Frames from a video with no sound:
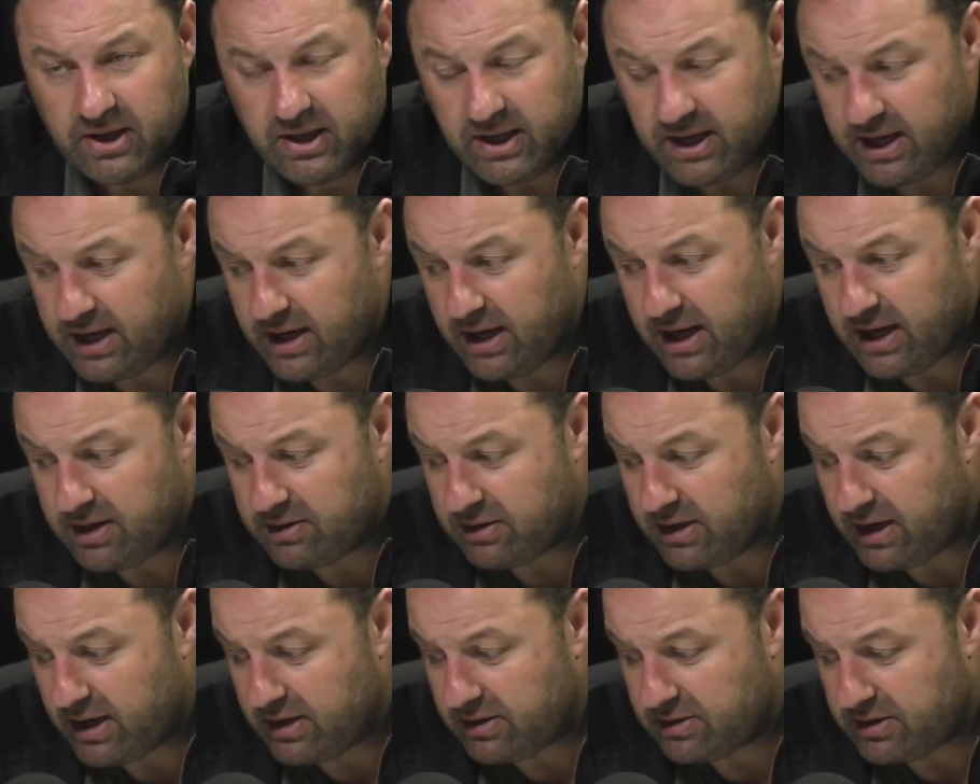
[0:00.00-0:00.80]

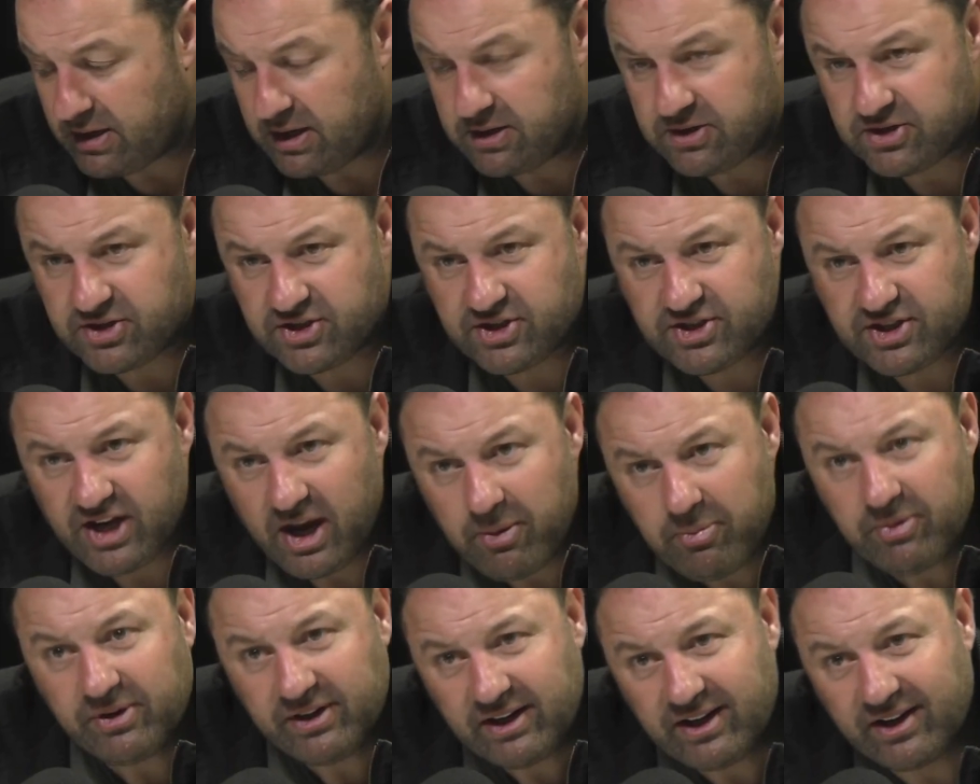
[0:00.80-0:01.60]
and
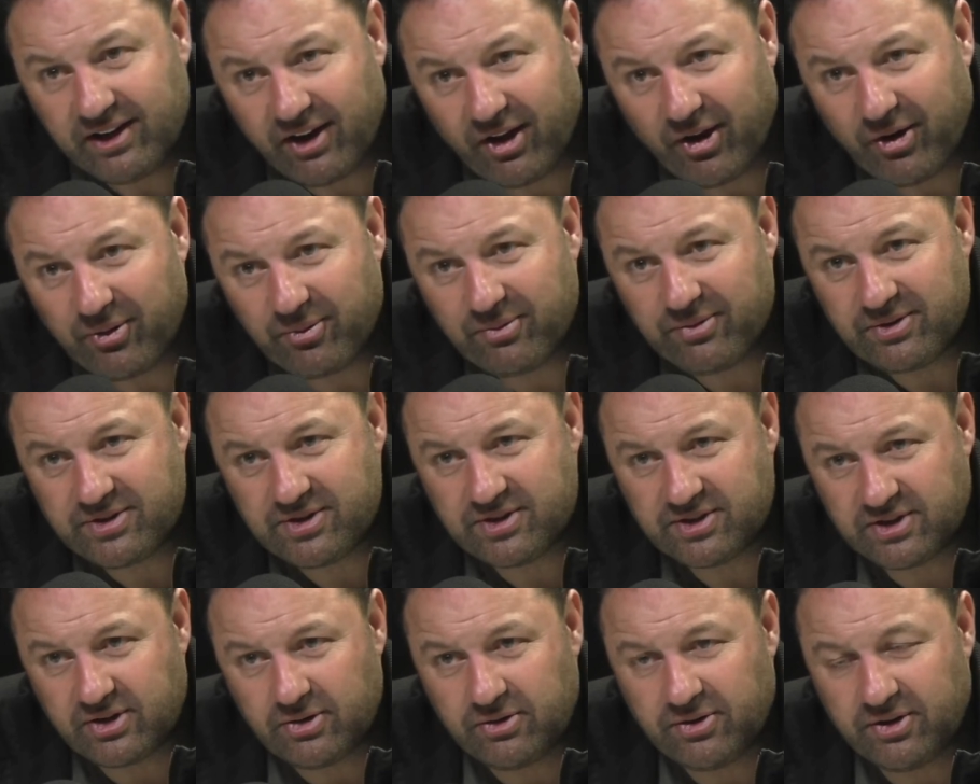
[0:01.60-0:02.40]
stubbornly low, which
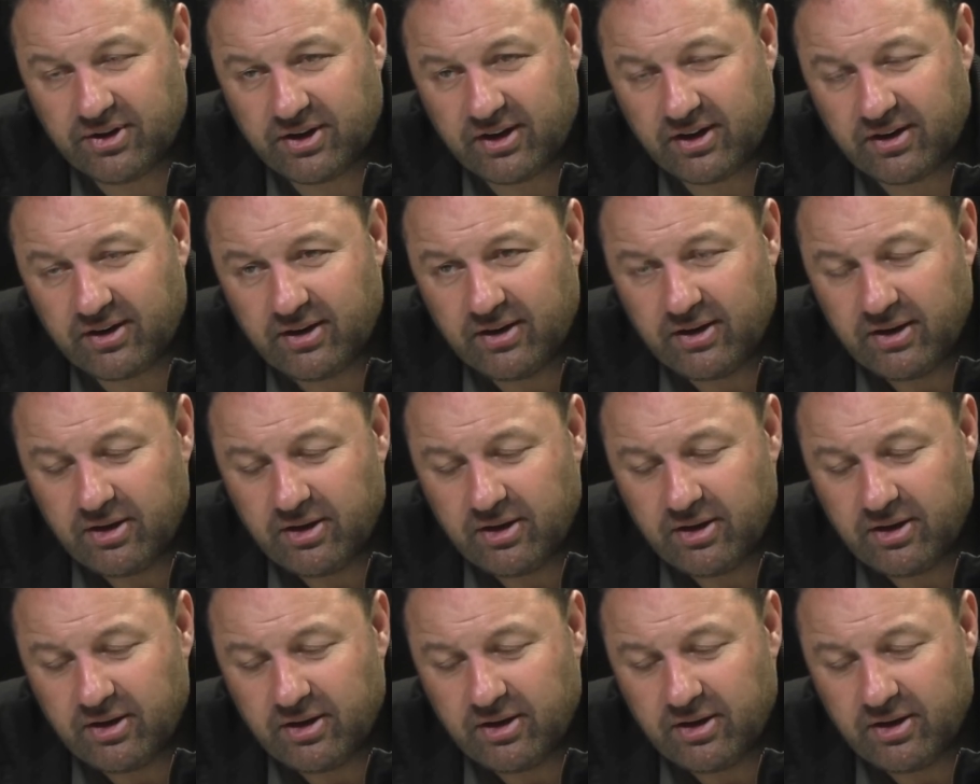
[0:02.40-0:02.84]
is a good thing.